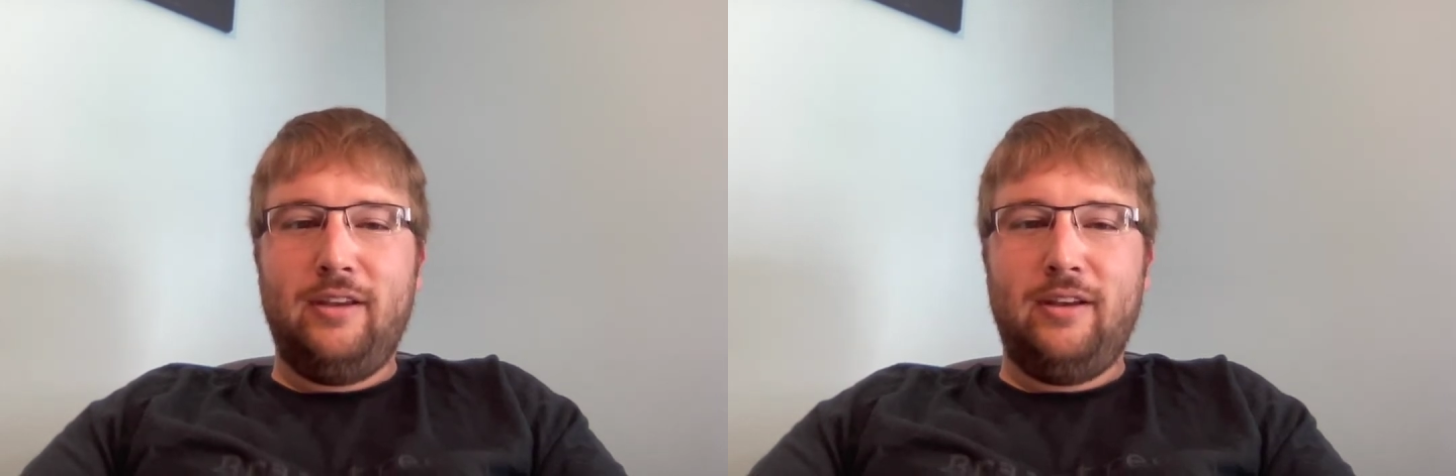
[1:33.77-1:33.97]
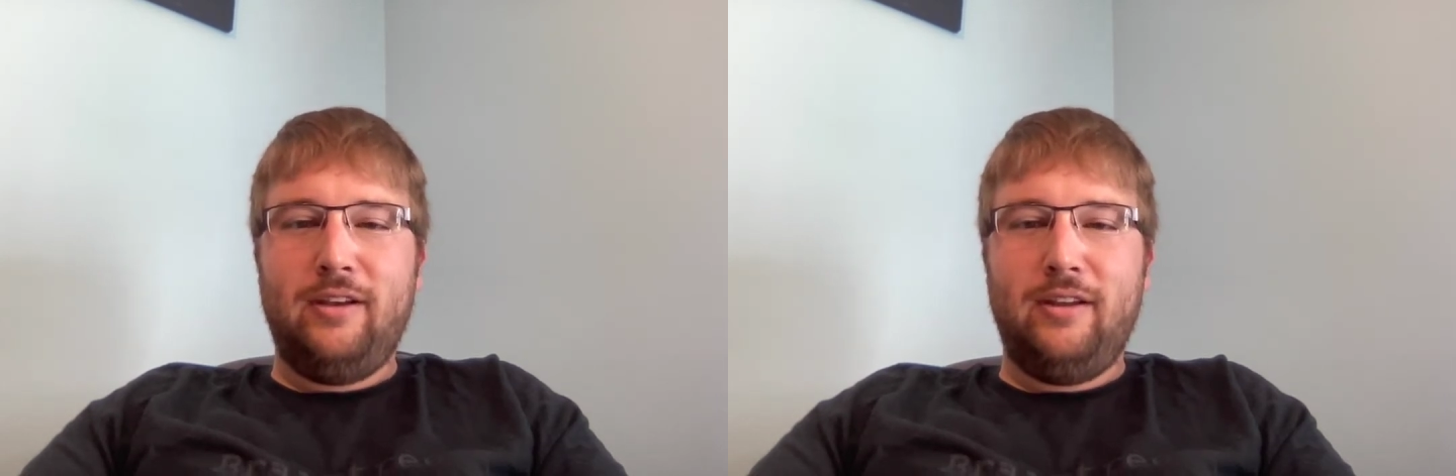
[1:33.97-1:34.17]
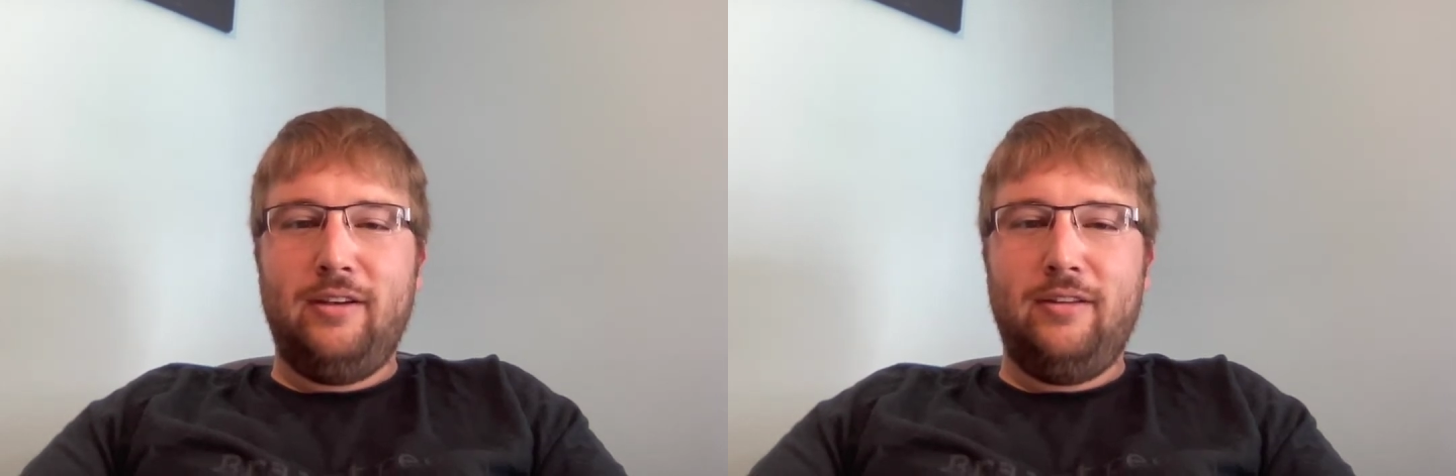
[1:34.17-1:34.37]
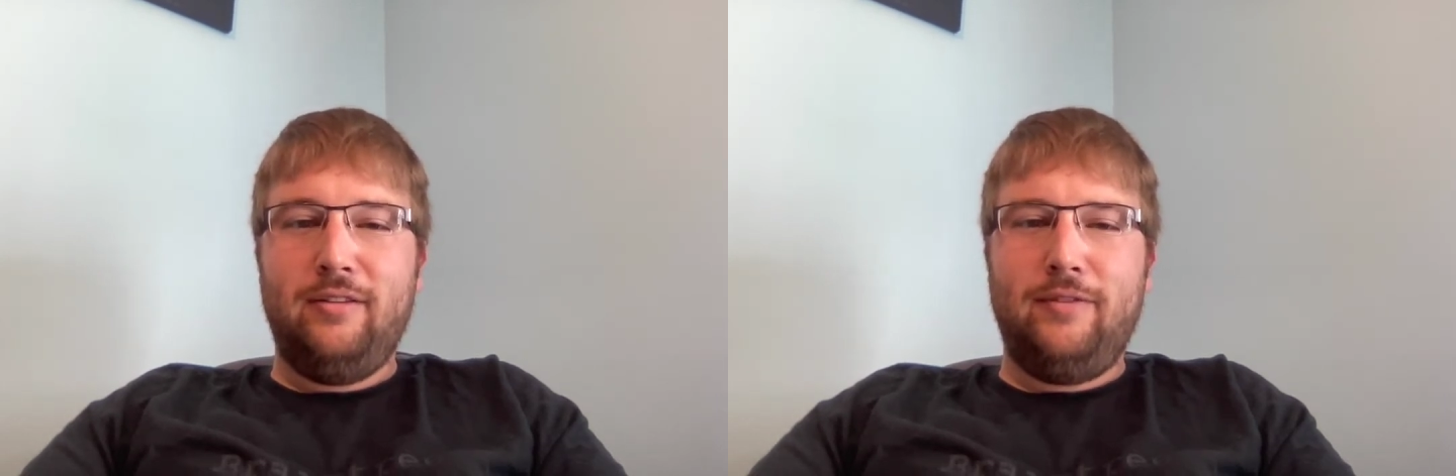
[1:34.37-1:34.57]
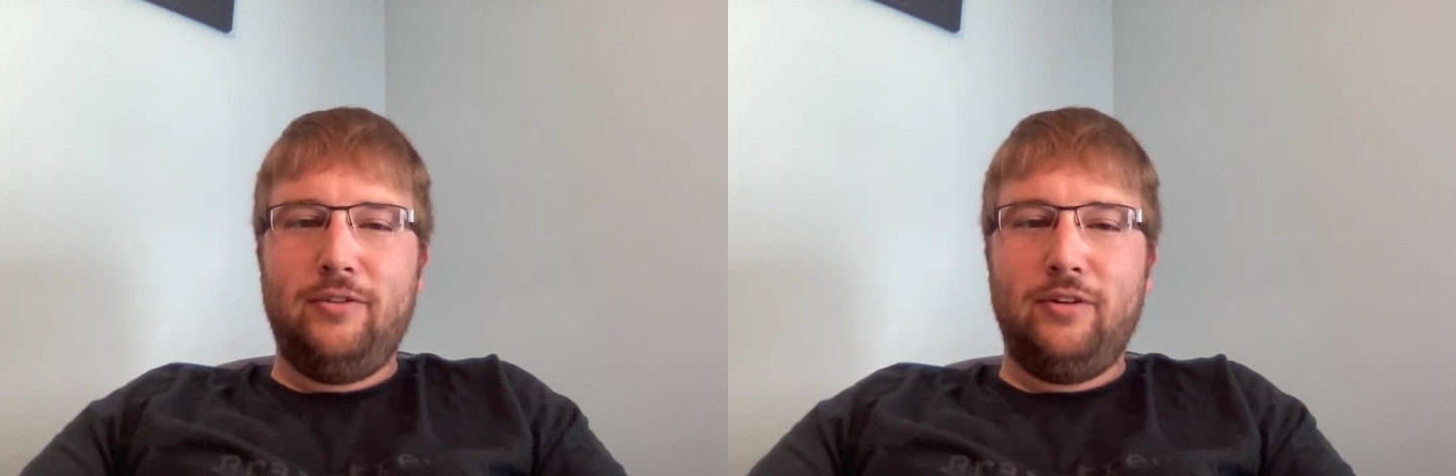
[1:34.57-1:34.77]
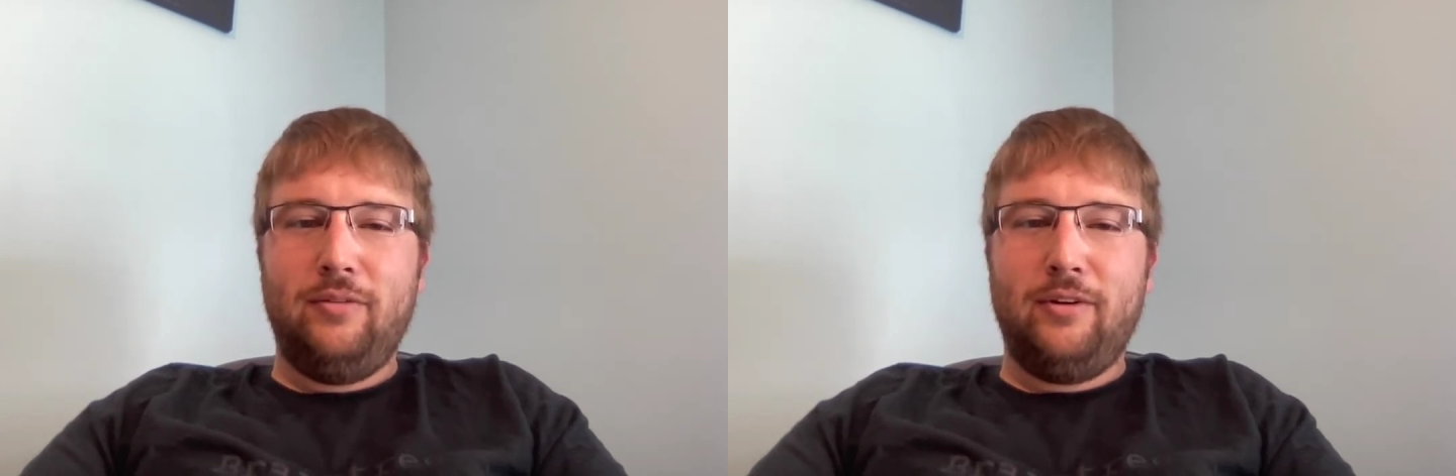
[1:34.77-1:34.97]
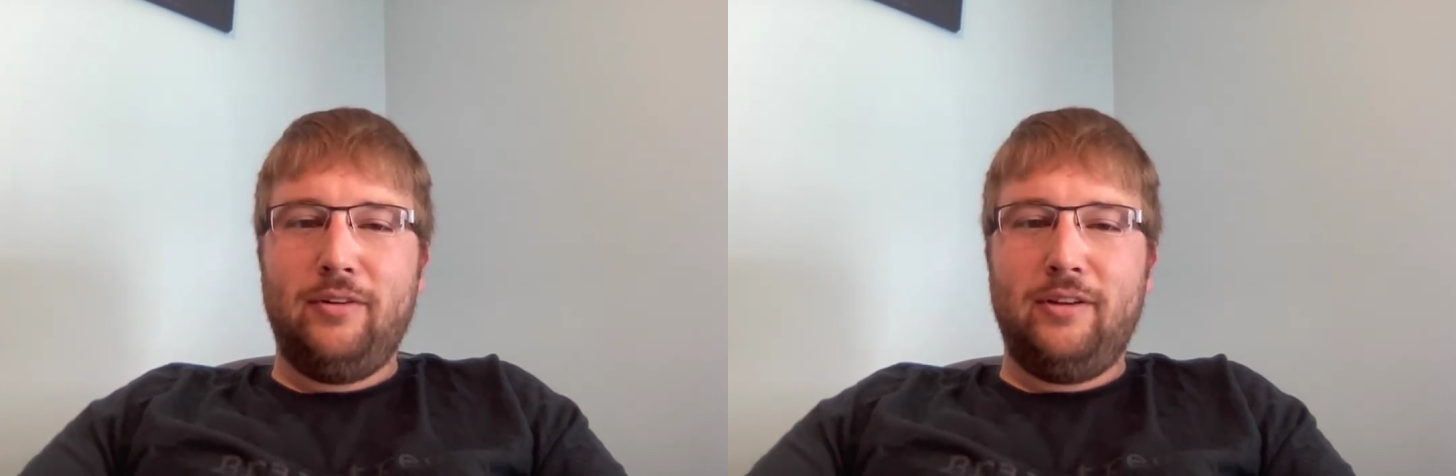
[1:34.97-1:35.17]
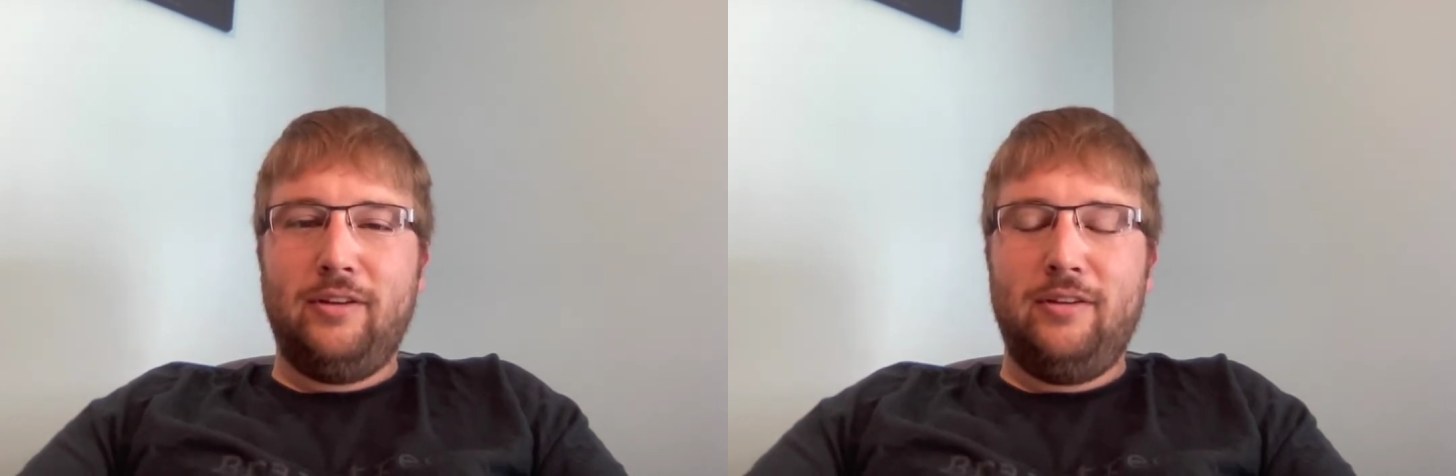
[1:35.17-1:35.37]
And in the future, we're
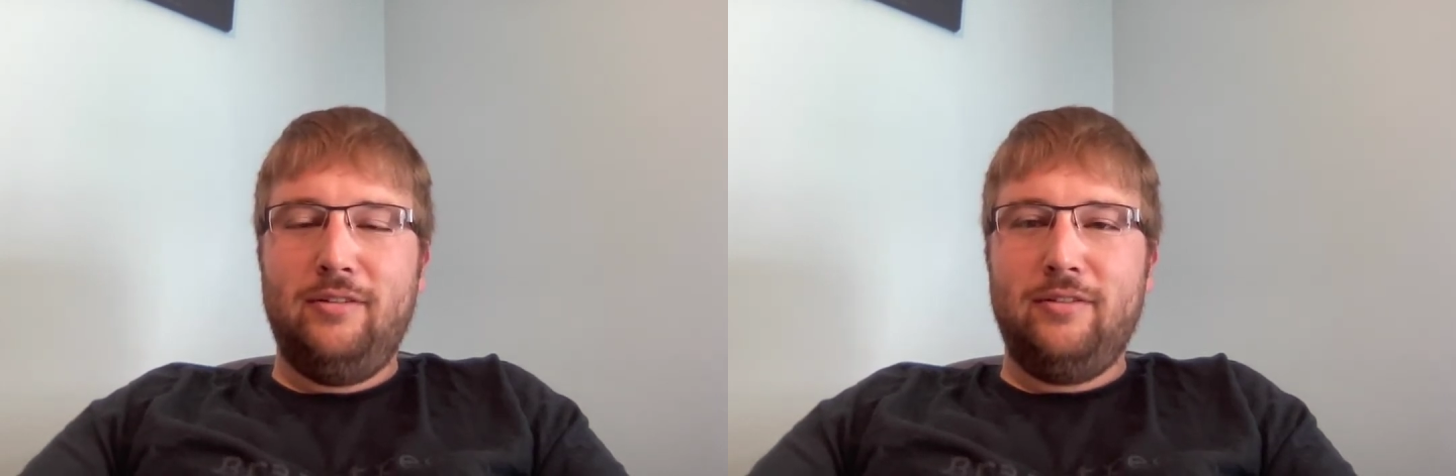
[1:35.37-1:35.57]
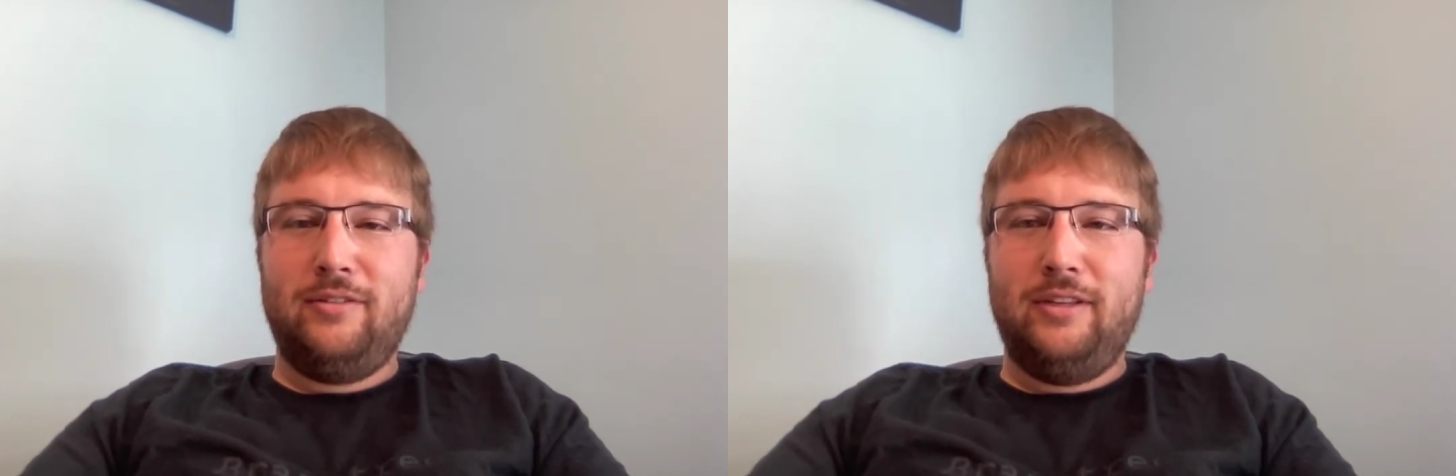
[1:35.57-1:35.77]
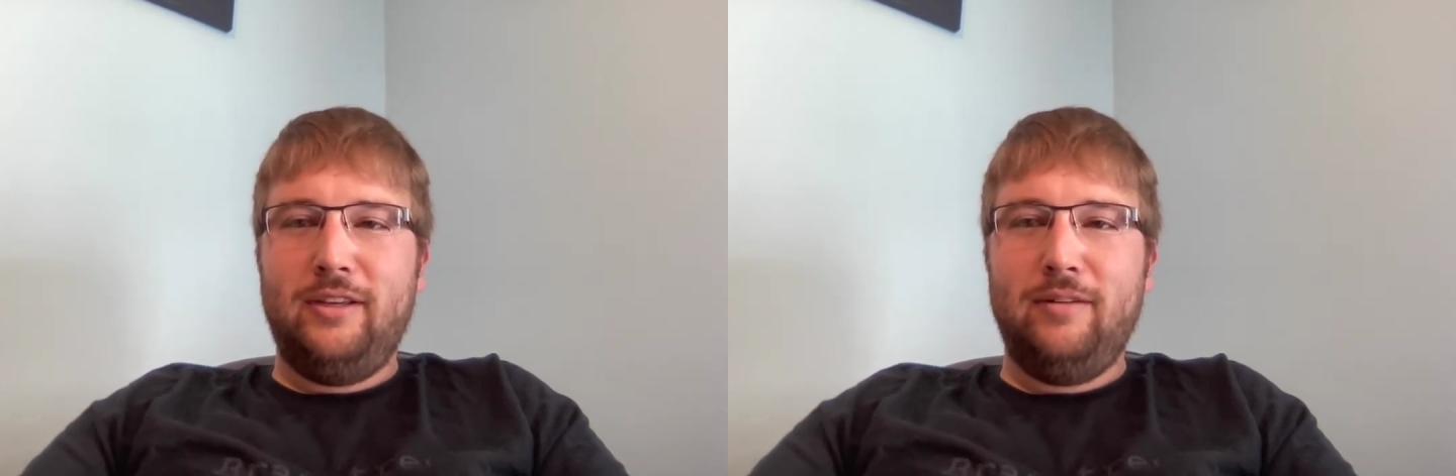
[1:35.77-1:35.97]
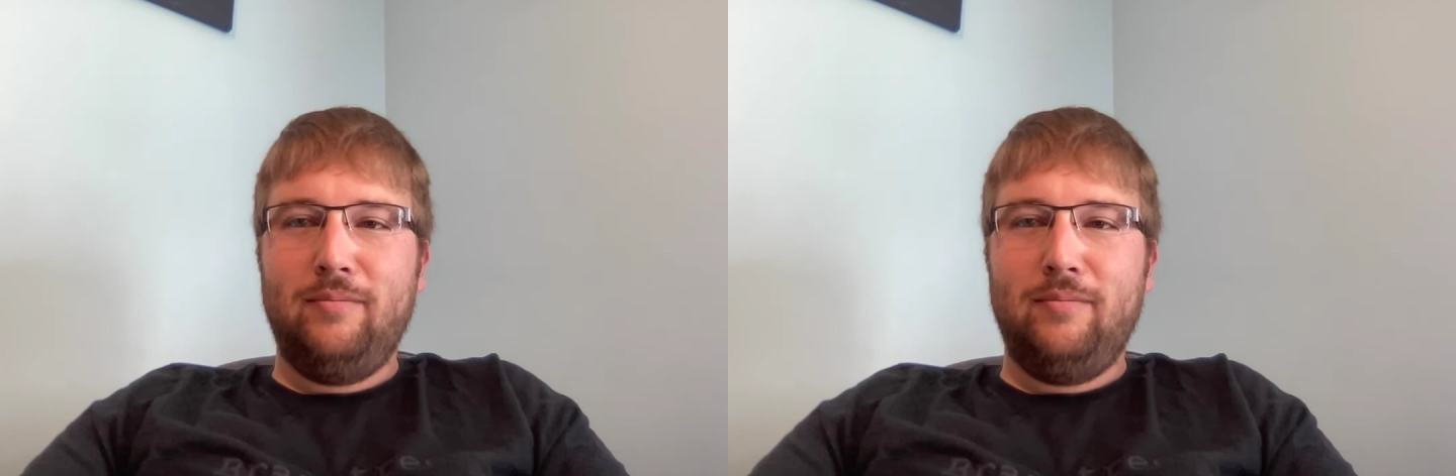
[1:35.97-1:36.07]
going to continue to see